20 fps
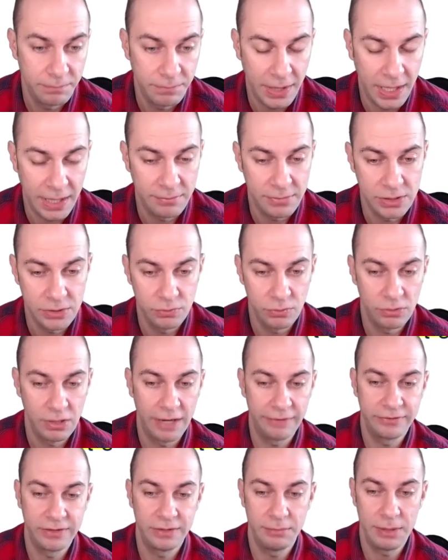payments will
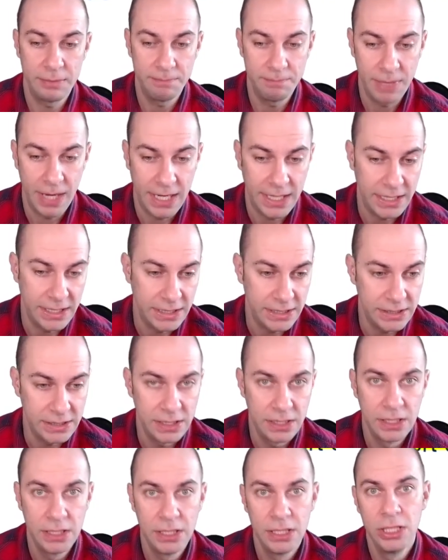have to be paid
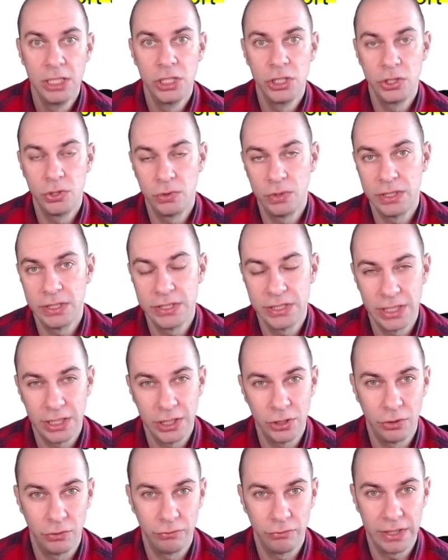to the
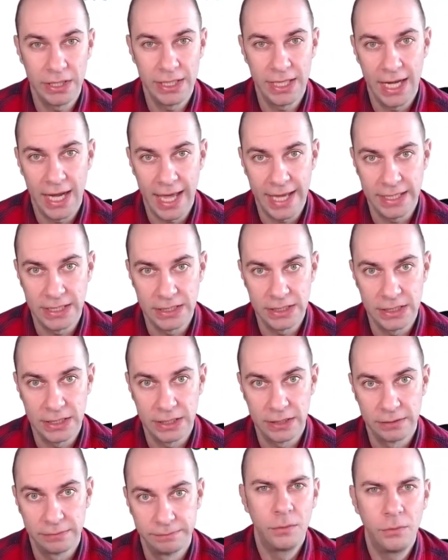security
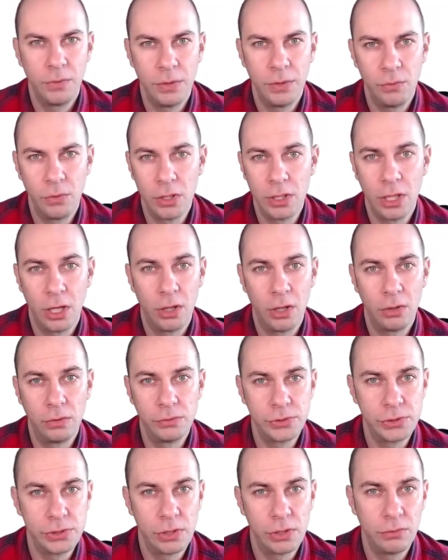lender. We want to
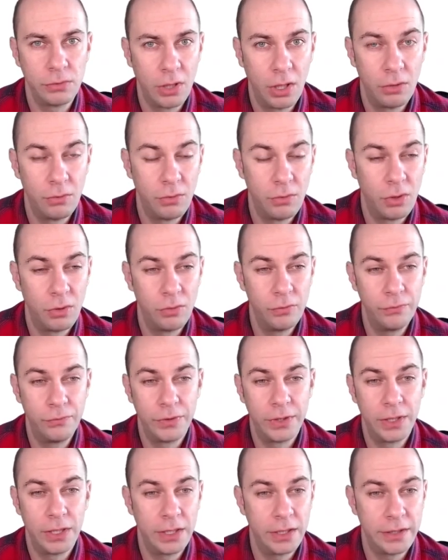also go
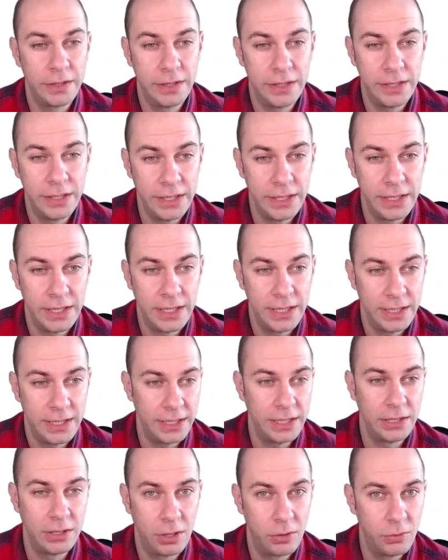over the
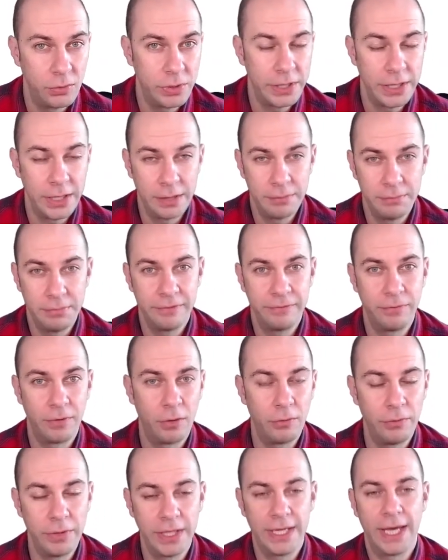lingo here before
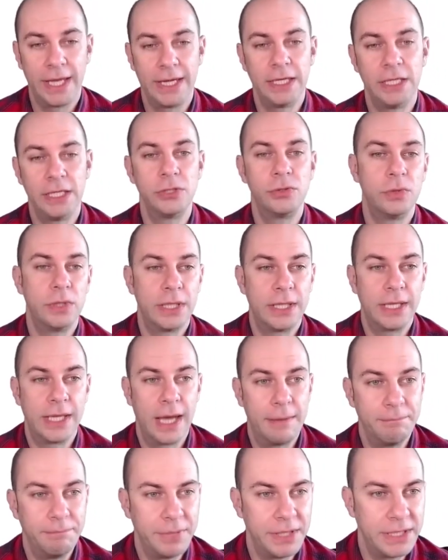we get into the
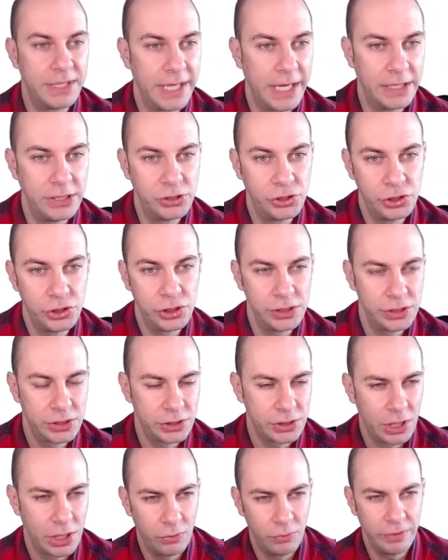computations.
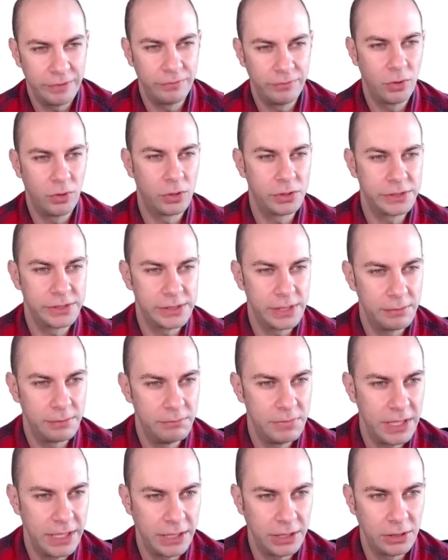So we've got some
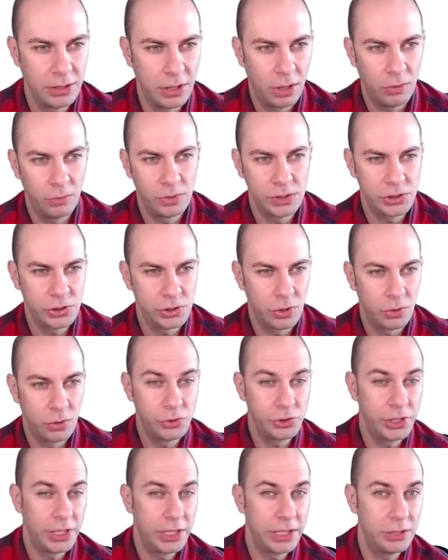lingo
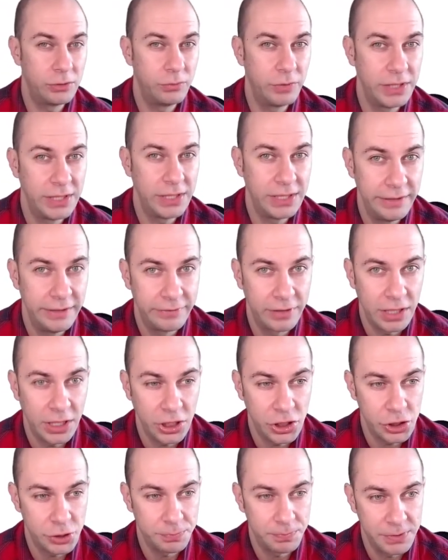associated with
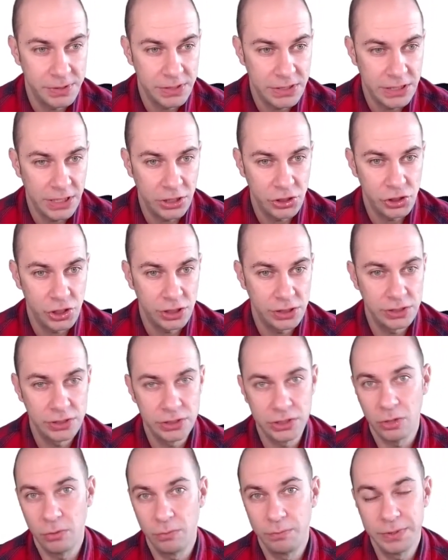leverage positions.
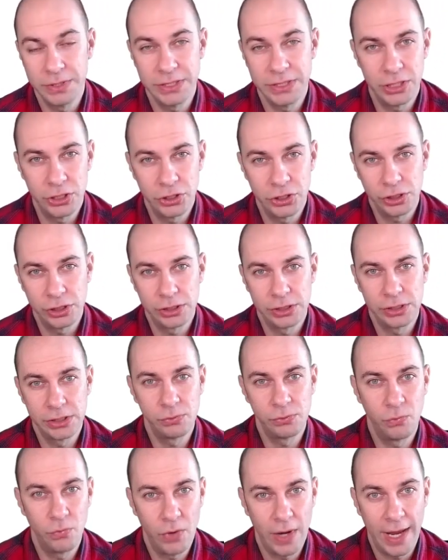So positions
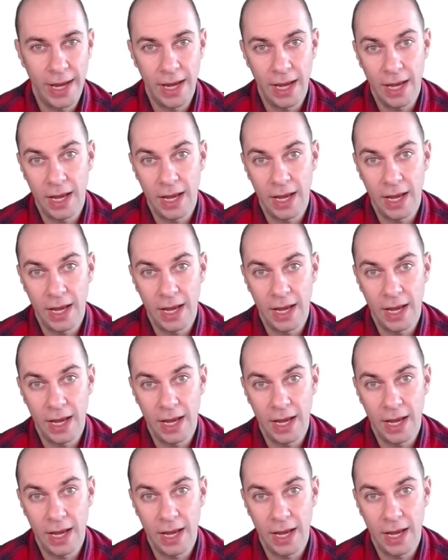where